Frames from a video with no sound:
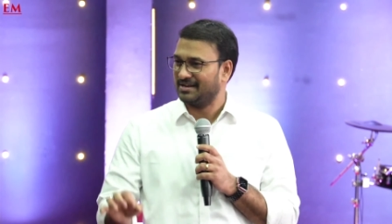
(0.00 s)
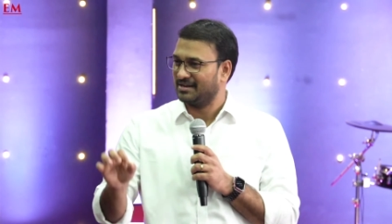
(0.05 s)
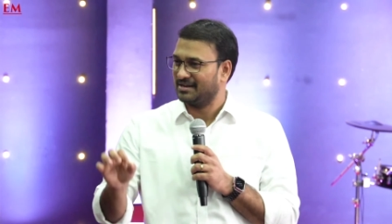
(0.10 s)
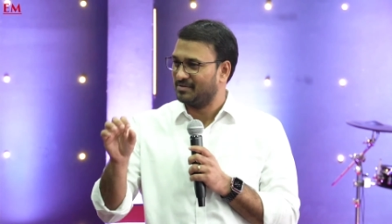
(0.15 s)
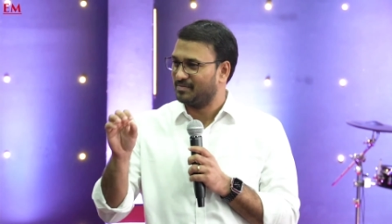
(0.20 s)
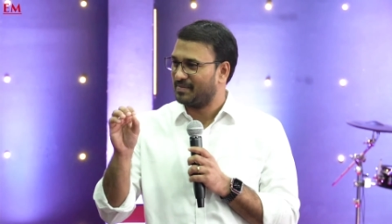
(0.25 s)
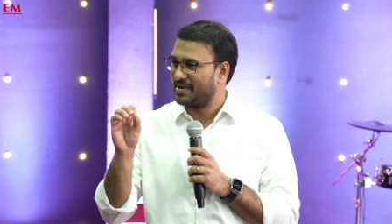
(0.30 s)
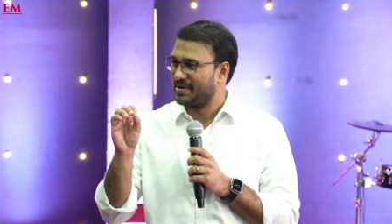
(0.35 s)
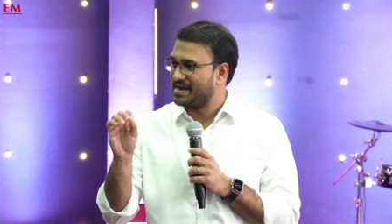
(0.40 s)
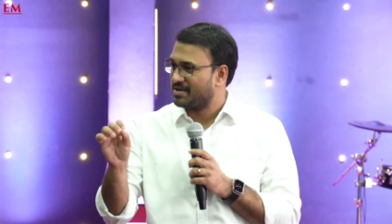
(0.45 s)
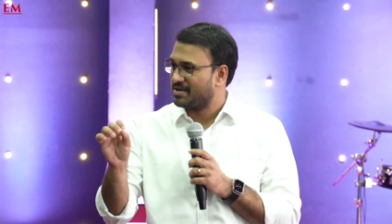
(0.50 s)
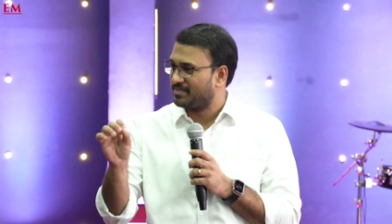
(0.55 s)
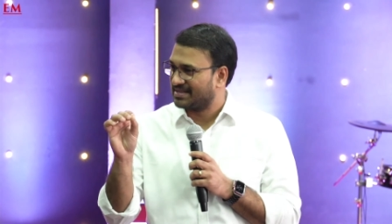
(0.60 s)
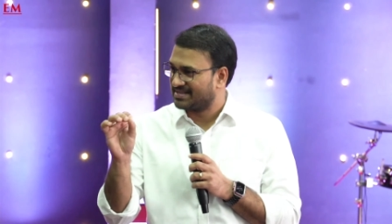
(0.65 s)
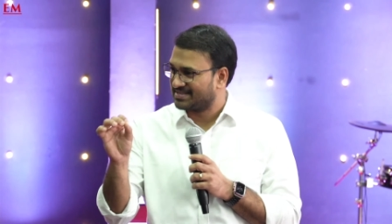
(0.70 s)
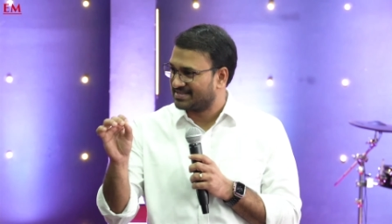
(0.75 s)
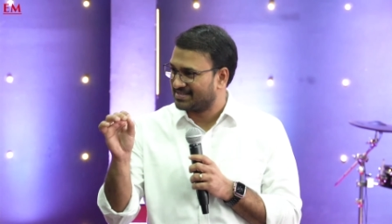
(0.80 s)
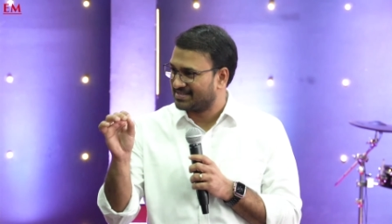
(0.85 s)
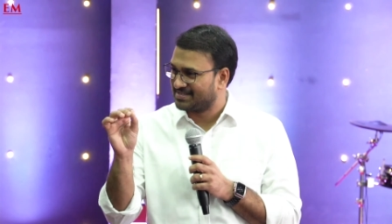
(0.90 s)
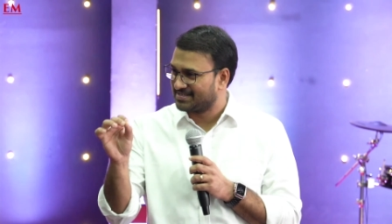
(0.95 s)
My dear
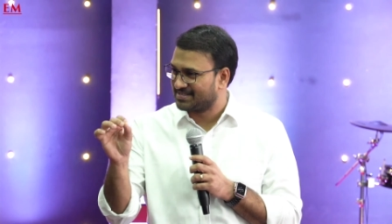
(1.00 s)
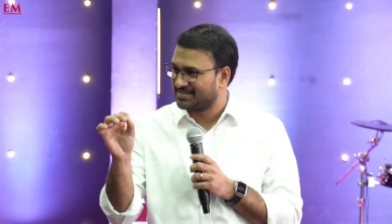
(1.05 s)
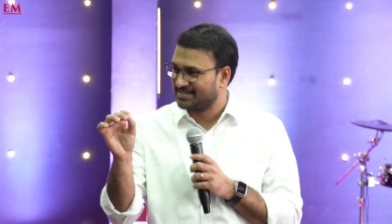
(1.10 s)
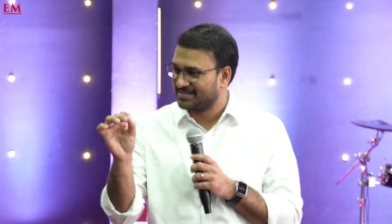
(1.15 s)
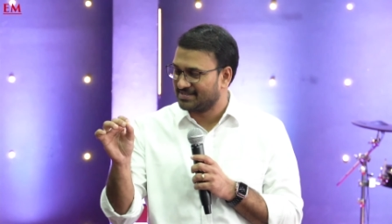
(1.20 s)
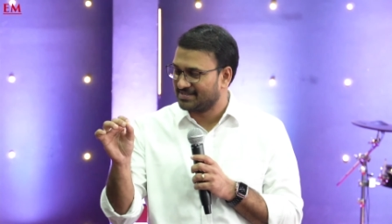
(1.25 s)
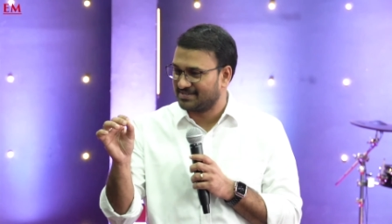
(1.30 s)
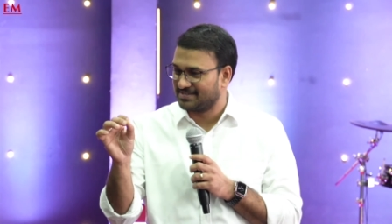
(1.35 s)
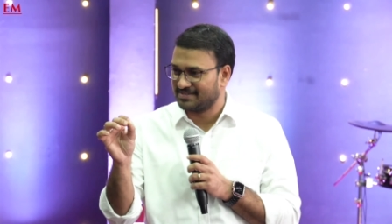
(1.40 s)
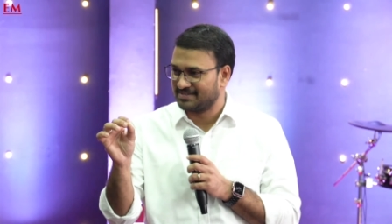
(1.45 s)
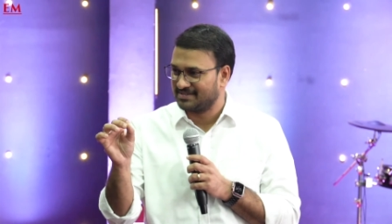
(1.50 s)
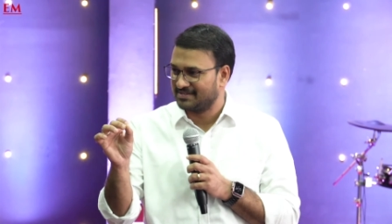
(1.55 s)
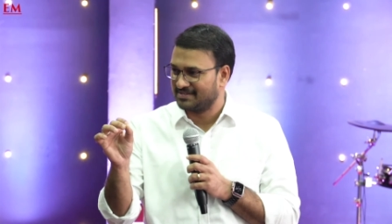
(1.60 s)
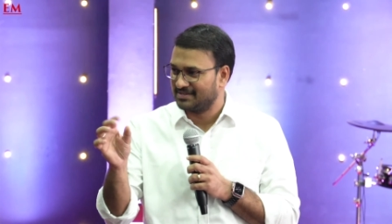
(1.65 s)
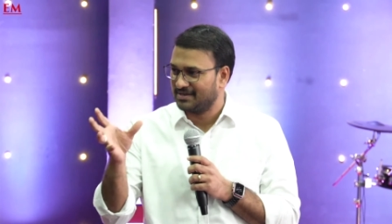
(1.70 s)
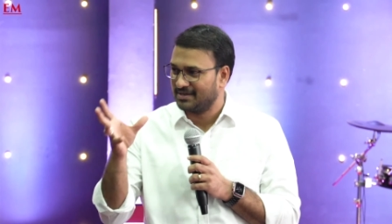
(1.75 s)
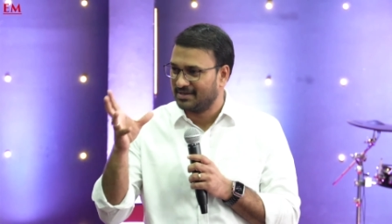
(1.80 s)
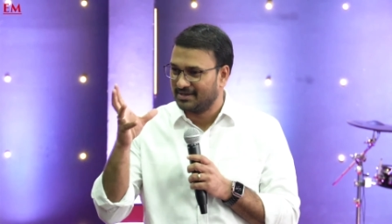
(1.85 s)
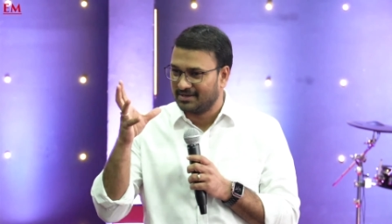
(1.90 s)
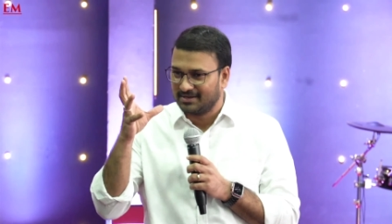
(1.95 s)
brothers and sisters,
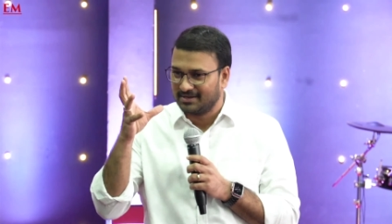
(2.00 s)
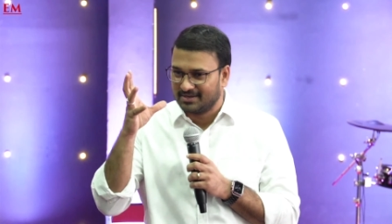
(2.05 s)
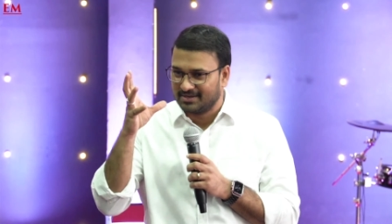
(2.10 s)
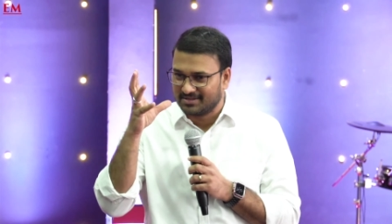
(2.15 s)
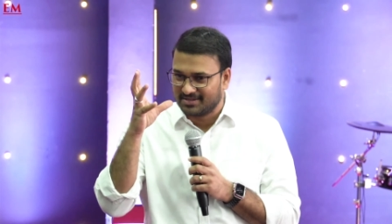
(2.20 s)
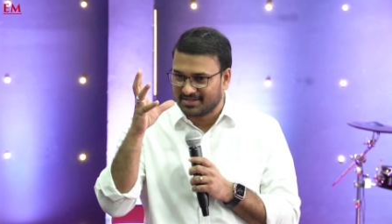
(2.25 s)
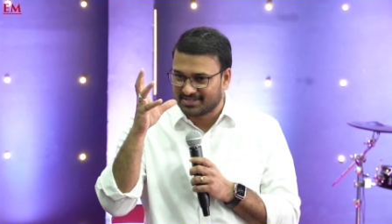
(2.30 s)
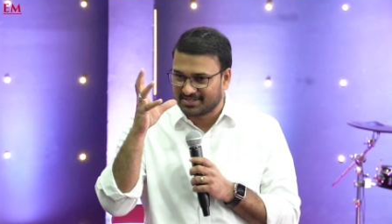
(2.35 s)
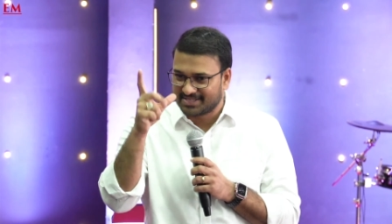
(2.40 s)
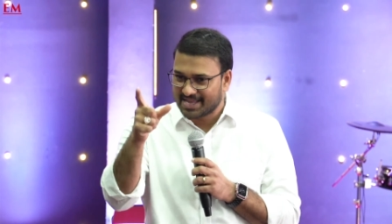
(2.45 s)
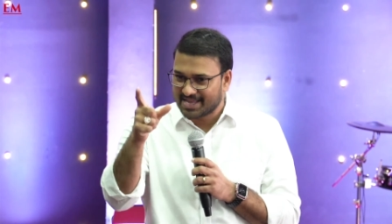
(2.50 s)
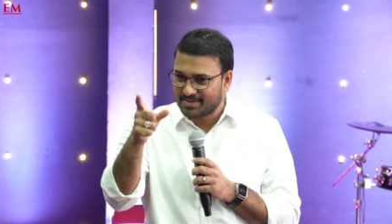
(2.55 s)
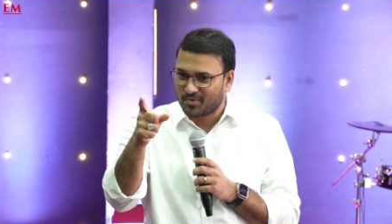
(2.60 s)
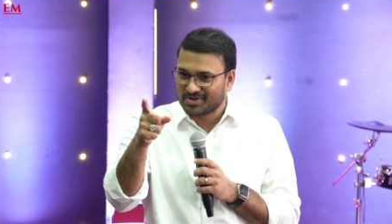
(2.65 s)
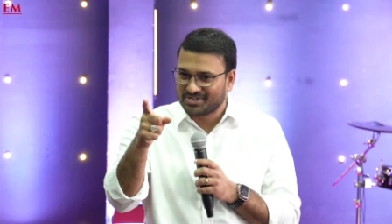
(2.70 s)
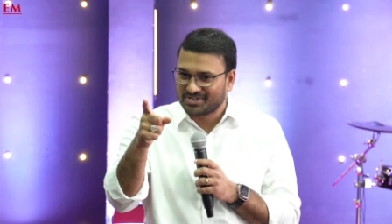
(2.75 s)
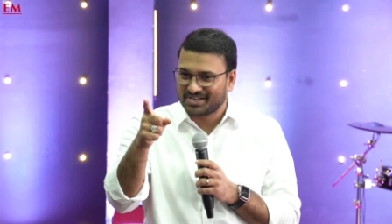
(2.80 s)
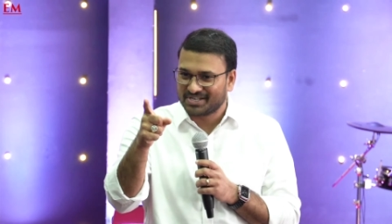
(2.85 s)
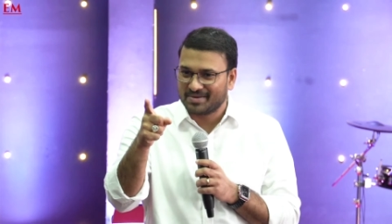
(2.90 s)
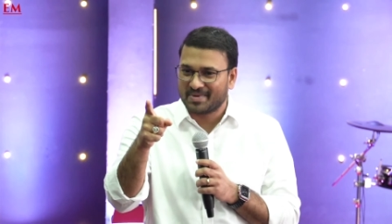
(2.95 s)
the same
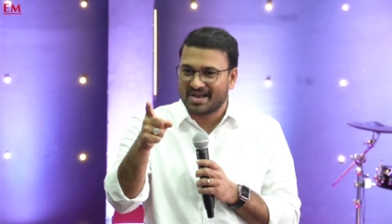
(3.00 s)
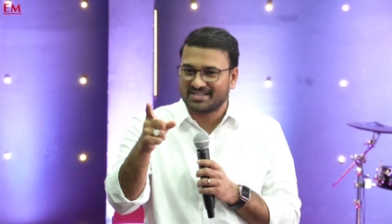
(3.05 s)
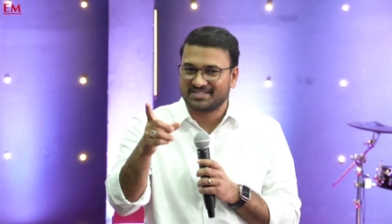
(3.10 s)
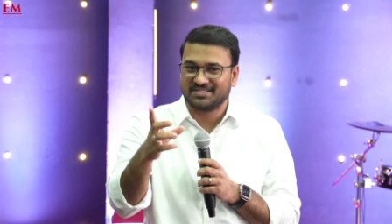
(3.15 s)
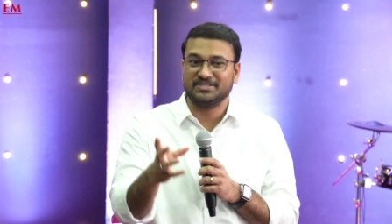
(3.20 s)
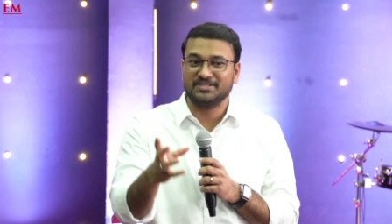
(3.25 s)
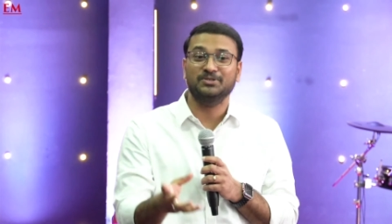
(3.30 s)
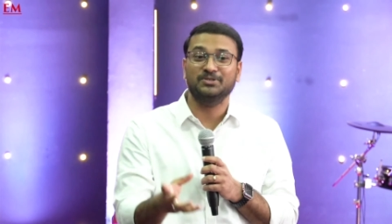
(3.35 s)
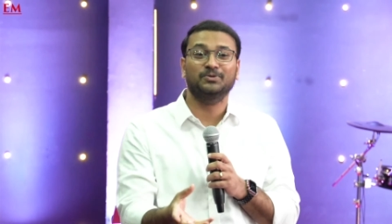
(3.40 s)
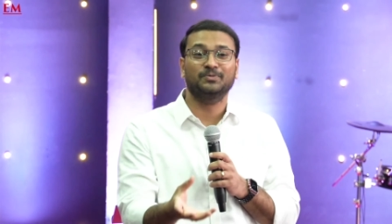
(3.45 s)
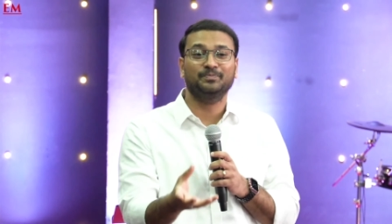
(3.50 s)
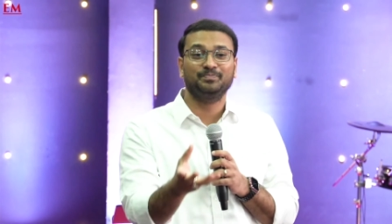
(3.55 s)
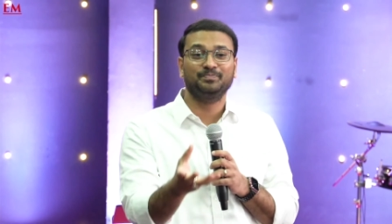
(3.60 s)
question I'm asking you.